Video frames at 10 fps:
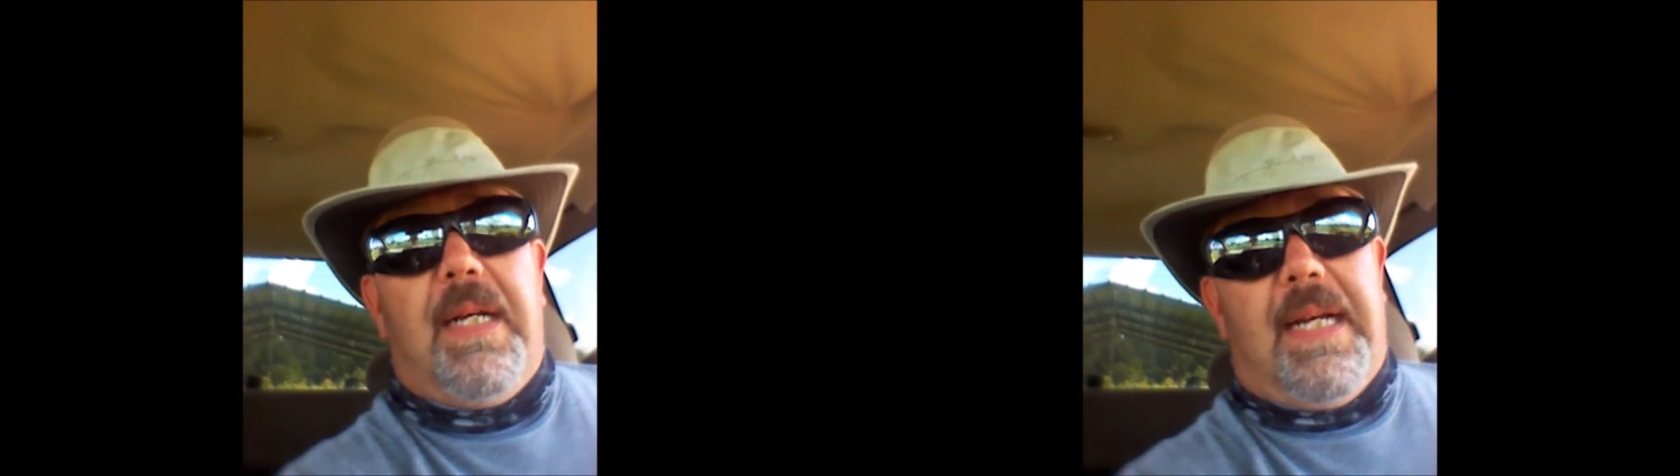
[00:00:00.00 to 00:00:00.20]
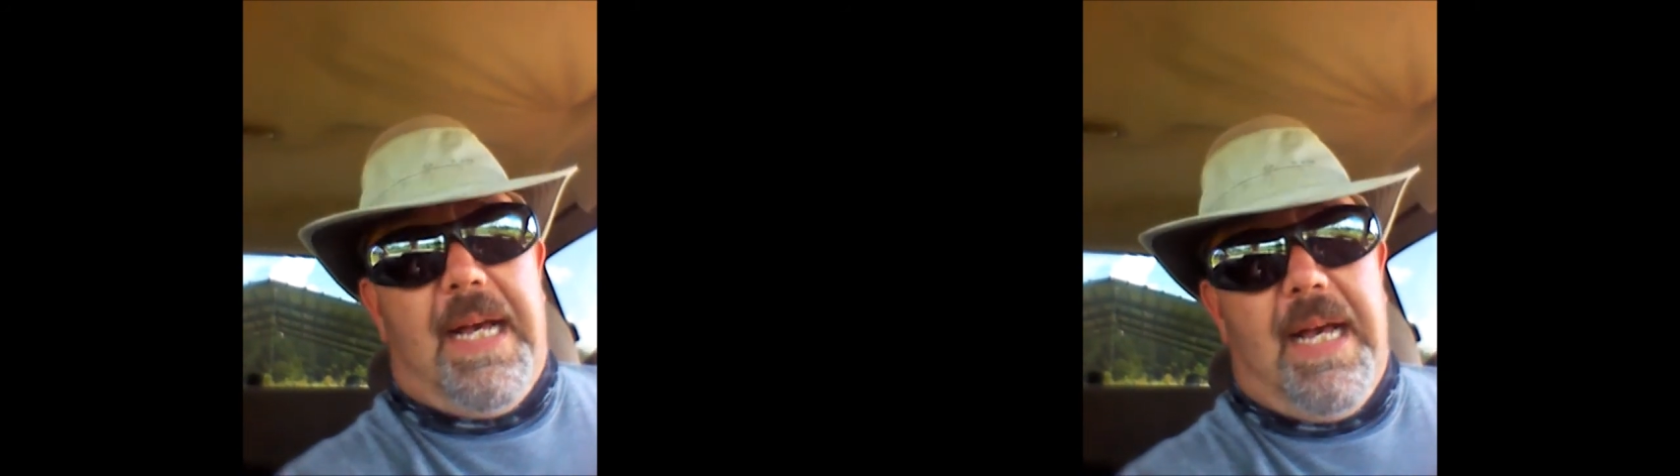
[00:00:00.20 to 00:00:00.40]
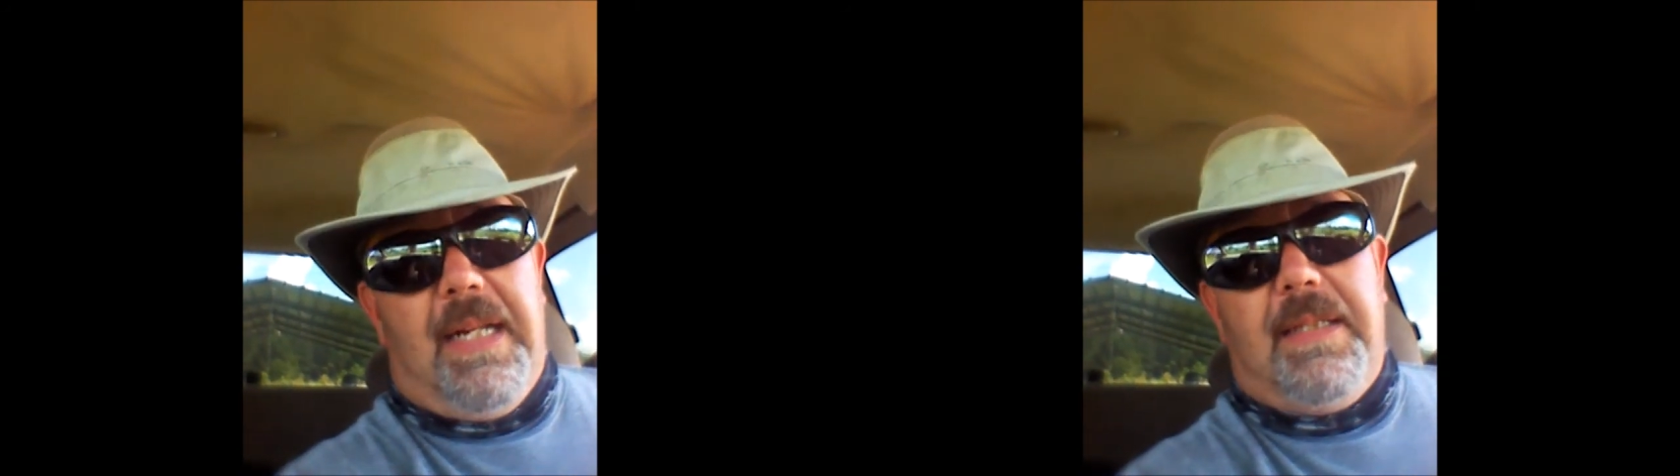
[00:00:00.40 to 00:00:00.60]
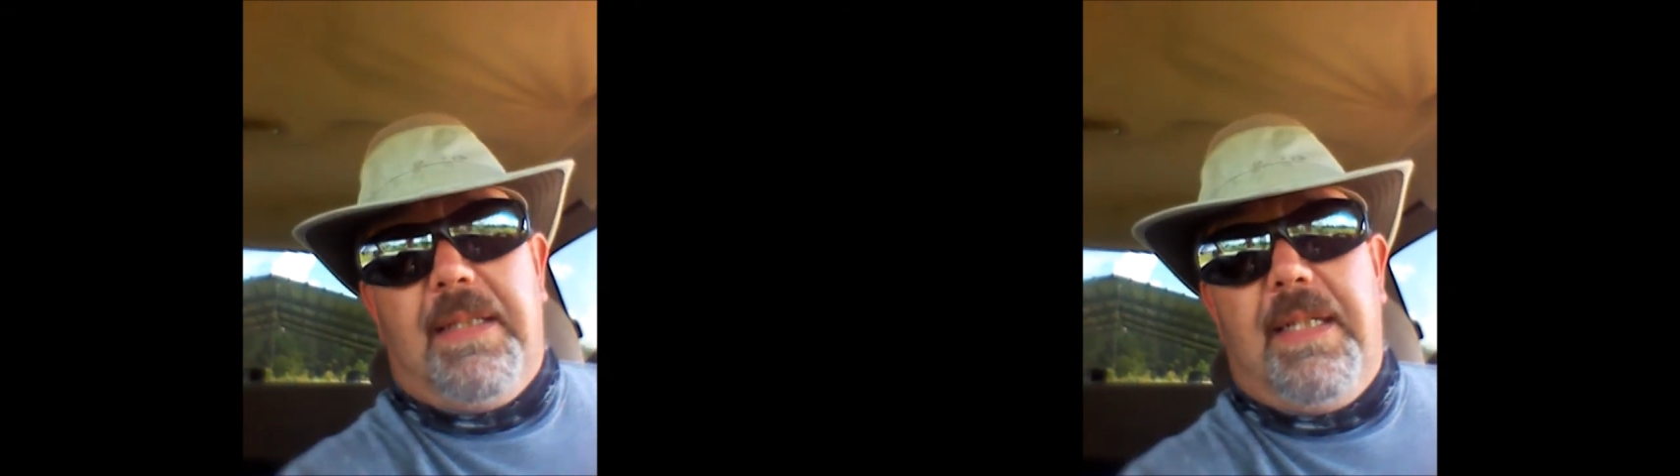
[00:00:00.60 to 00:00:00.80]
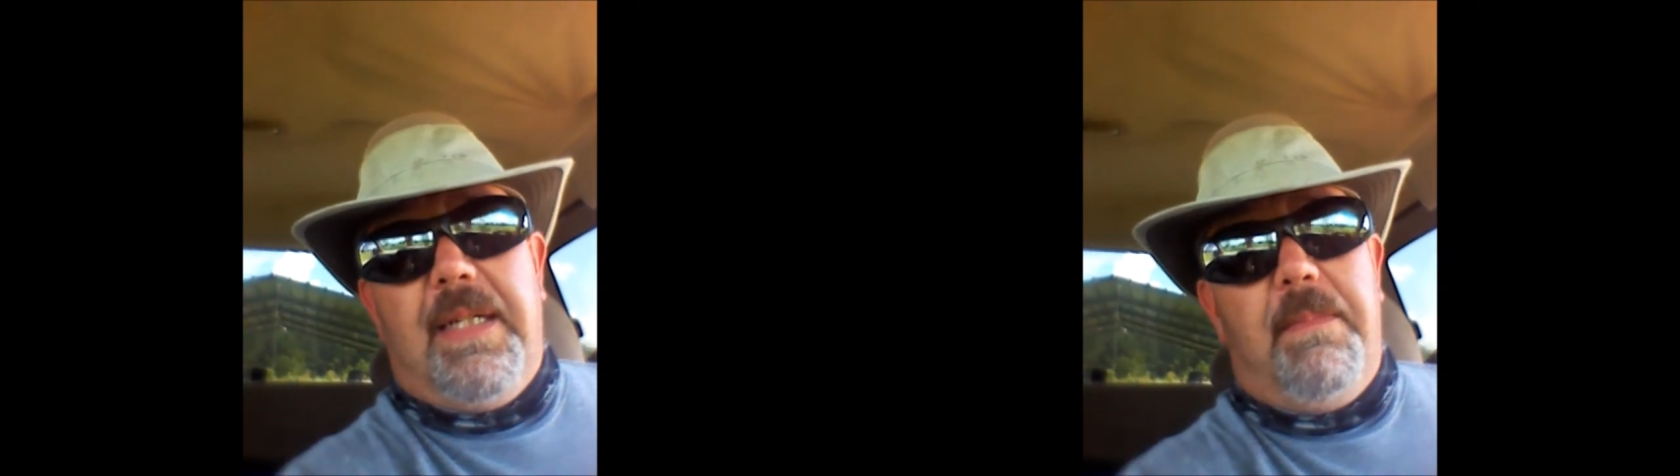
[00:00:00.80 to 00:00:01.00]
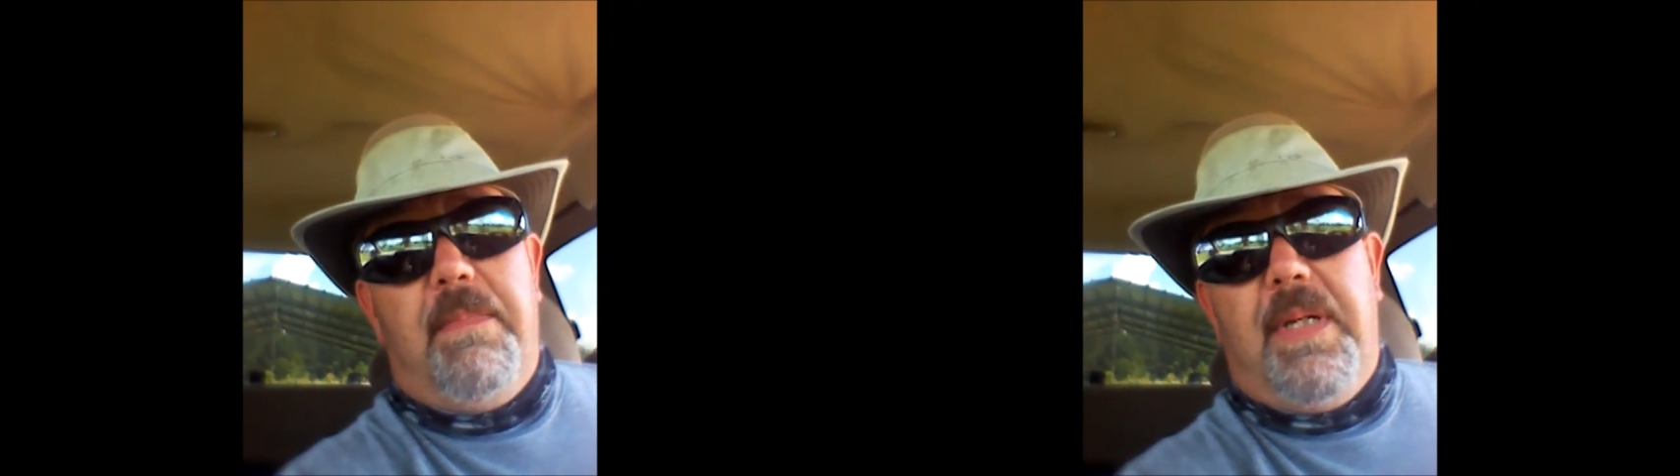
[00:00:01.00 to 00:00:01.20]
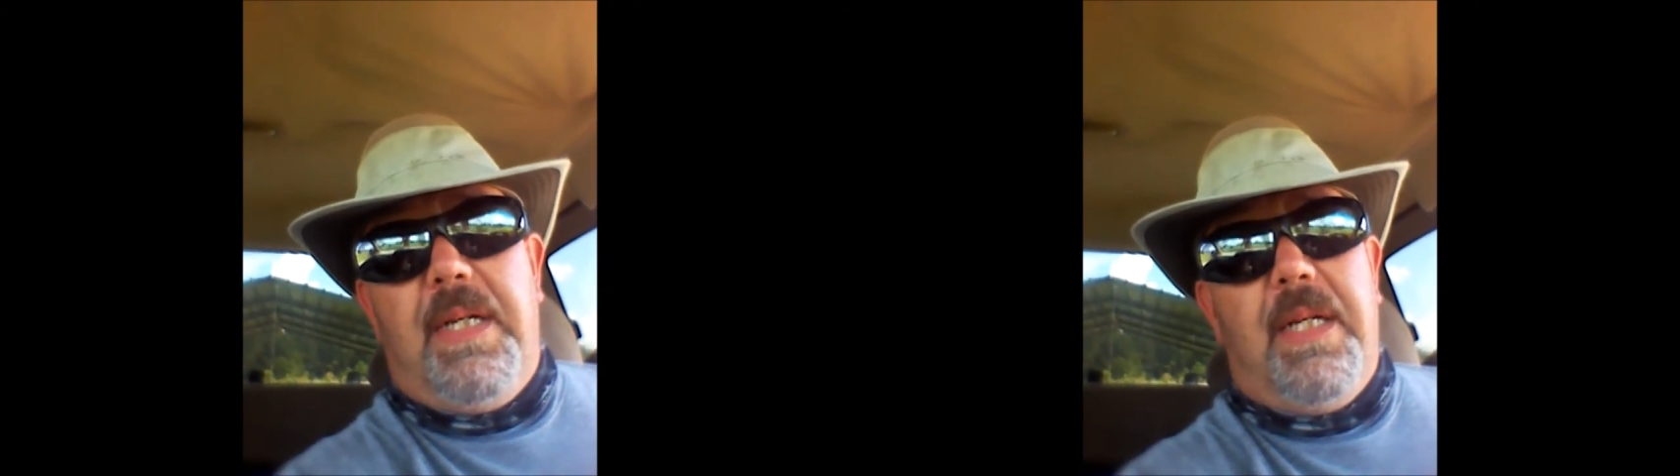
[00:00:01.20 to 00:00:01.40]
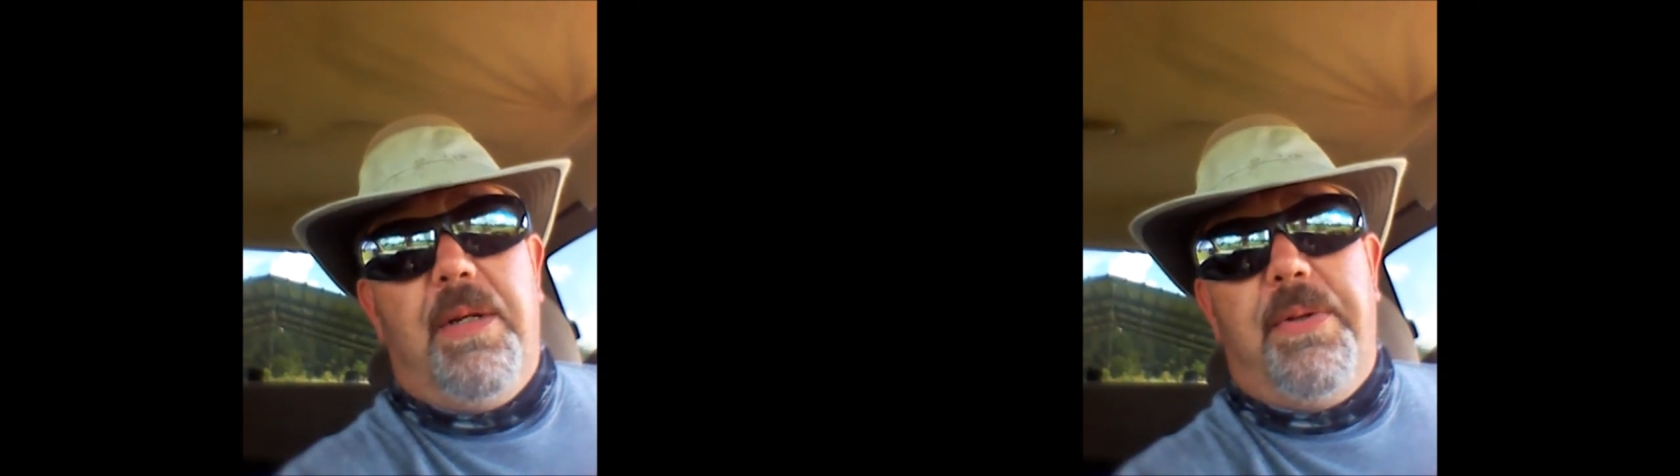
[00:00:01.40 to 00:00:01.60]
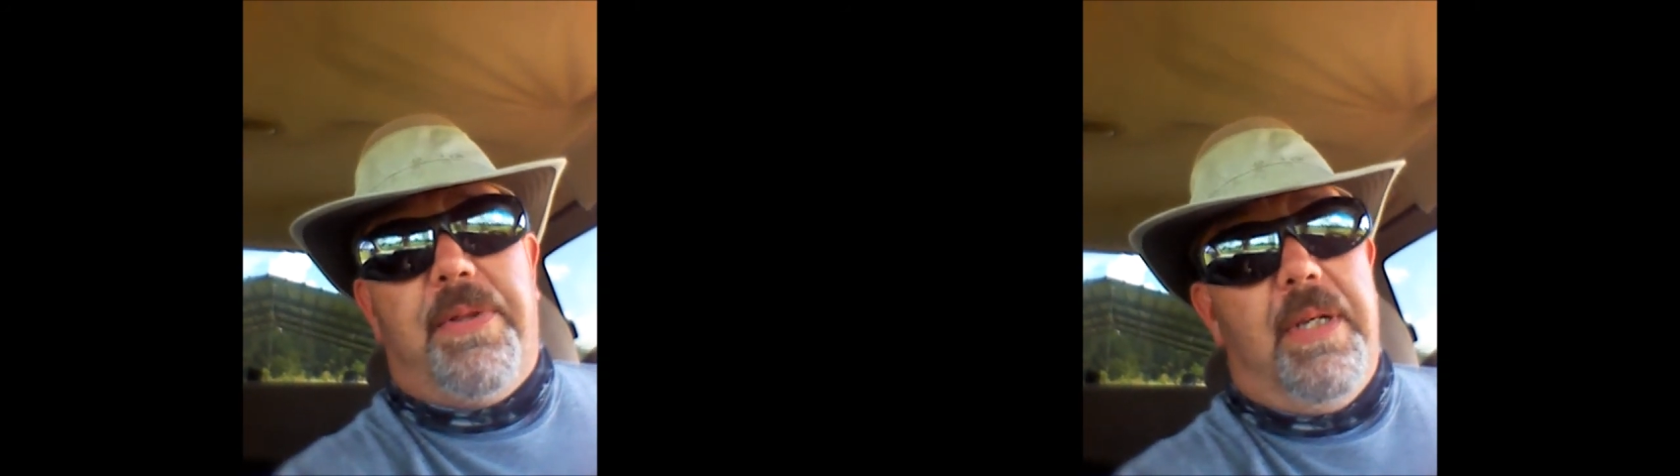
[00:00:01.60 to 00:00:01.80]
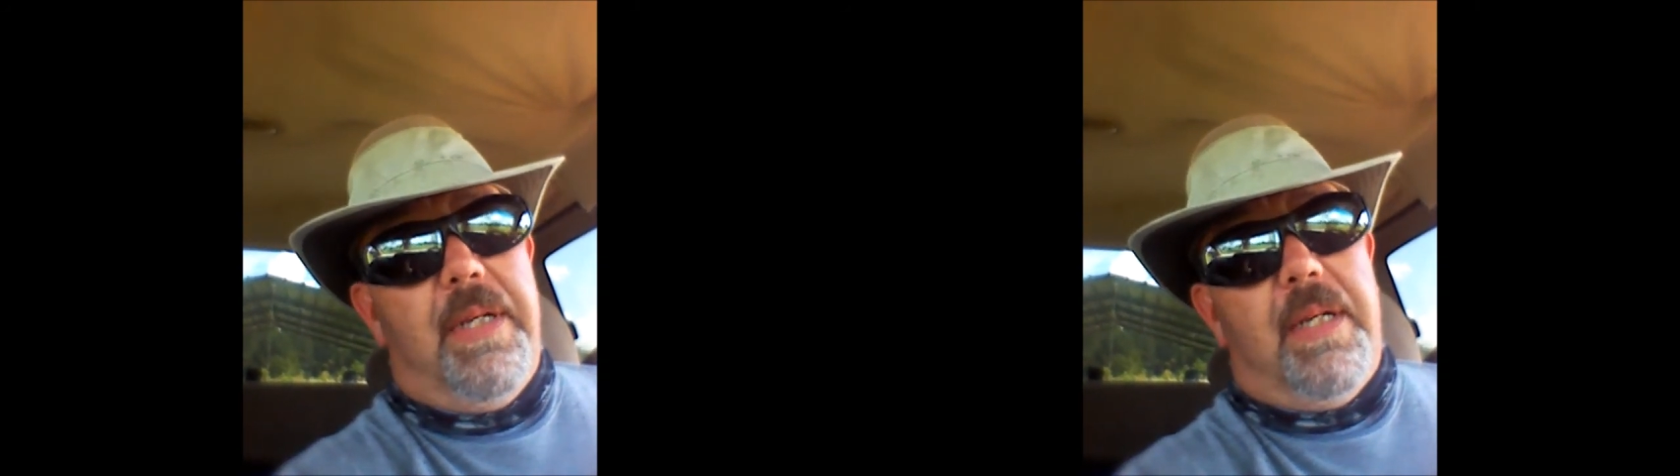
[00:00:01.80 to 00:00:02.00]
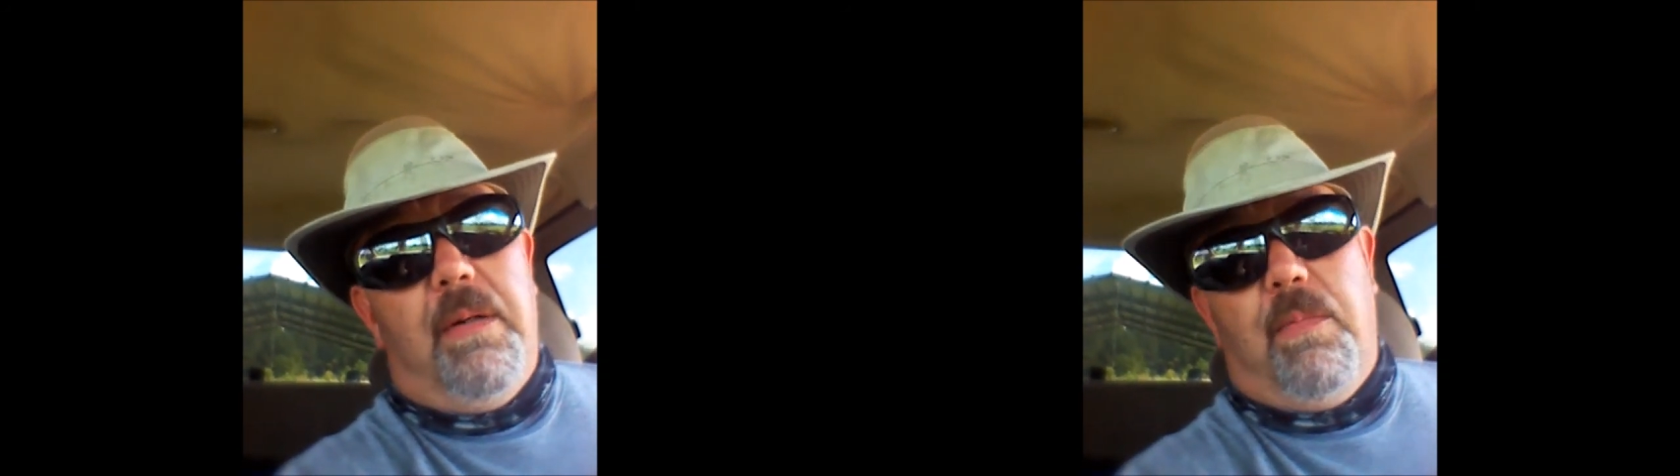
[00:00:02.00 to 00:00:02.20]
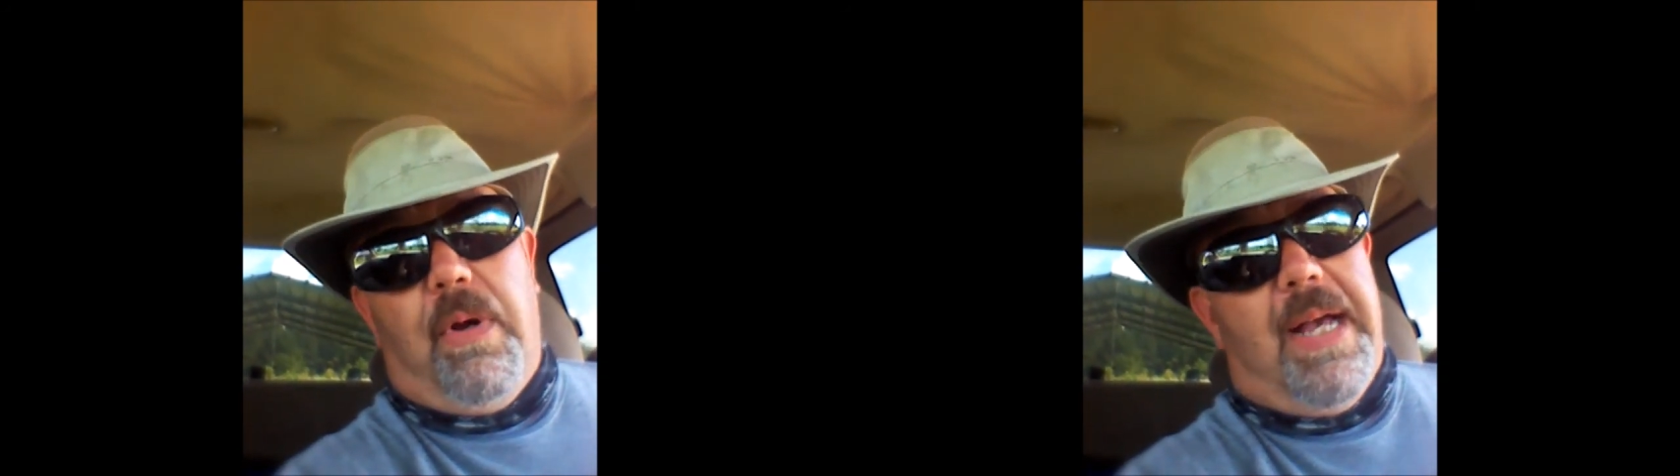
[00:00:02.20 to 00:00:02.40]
Kyle's in the middle, thinking,